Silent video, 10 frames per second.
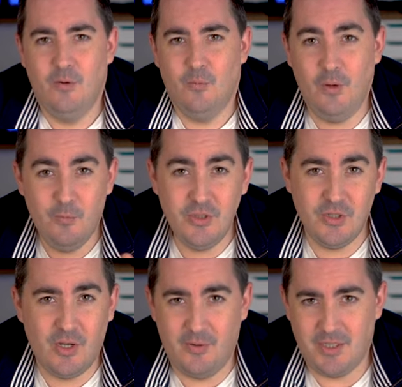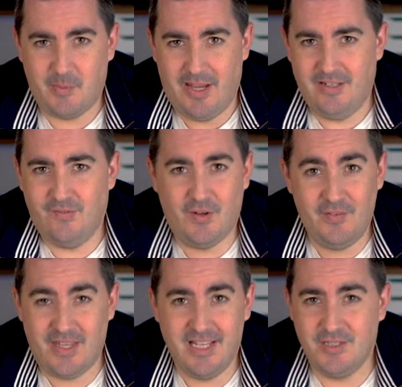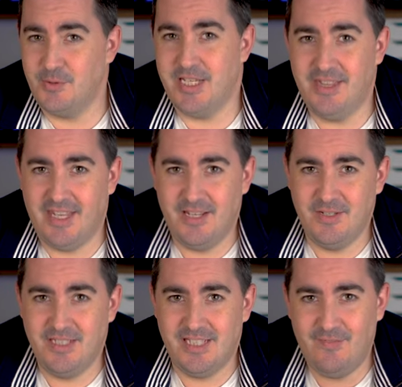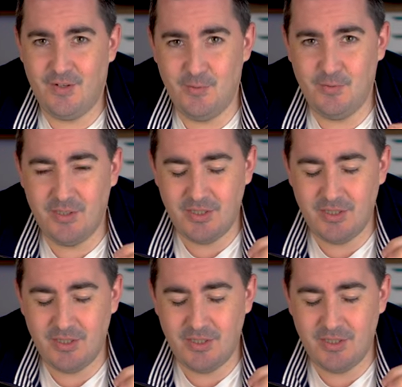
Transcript: why would you go and spend 5,000 or 10,000 if you